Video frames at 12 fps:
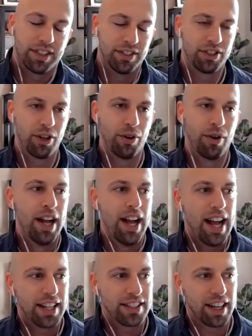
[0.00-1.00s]
And so
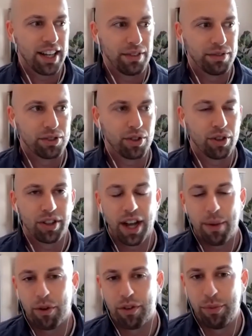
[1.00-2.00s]
as I sort of
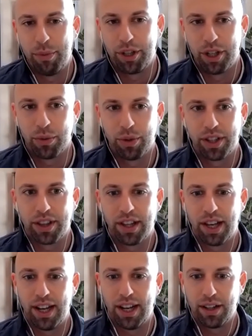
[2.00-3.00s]
got more familiar with
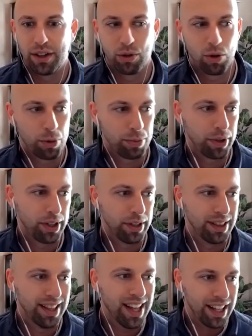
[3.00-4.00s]
uh, the
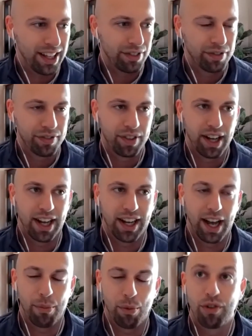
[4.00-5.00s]
corporate life, I
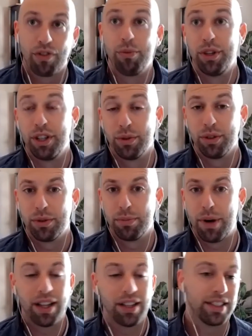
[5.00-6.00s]
got more familiar with the
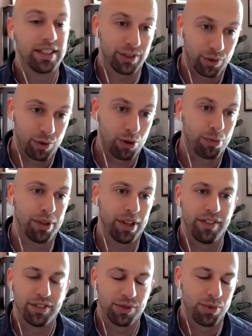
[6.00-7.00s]
politics of corporate life as